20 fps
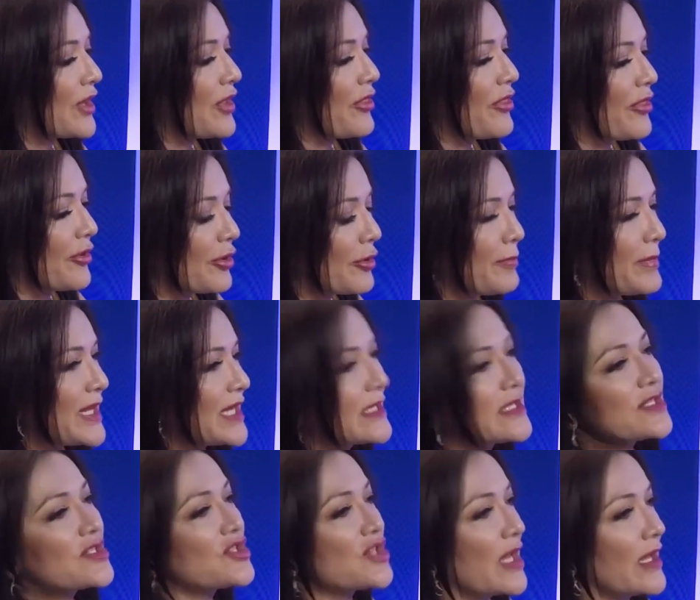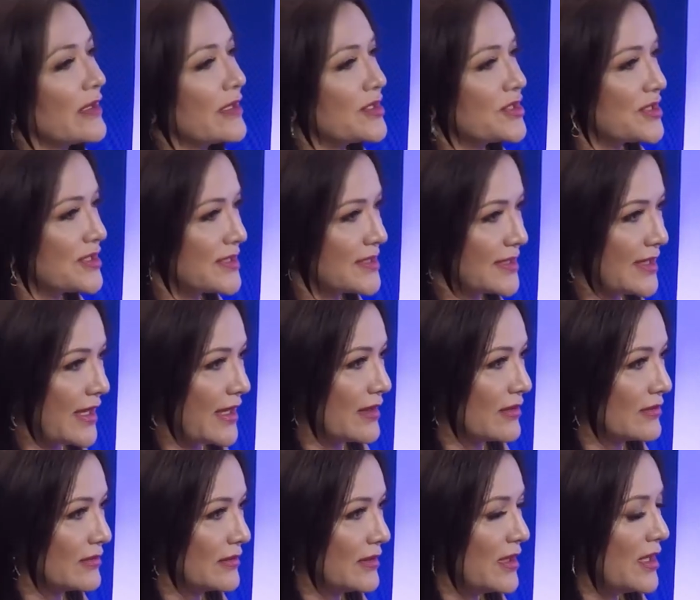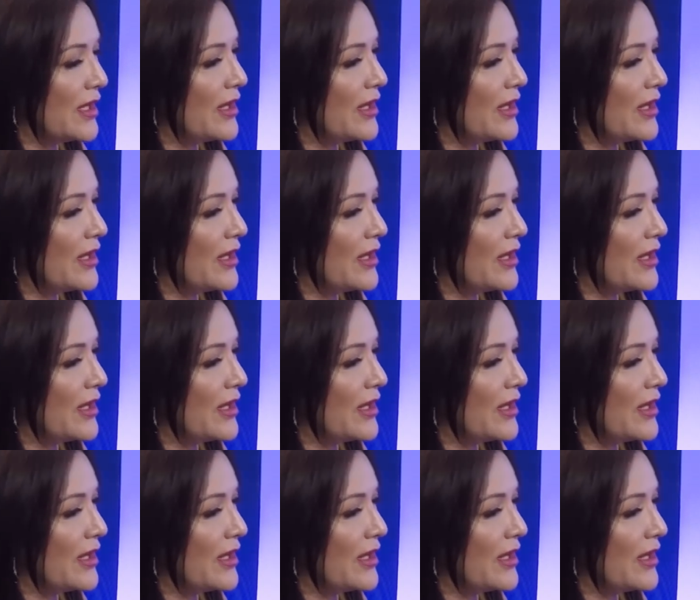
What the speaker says: Their biggest challenge is scale.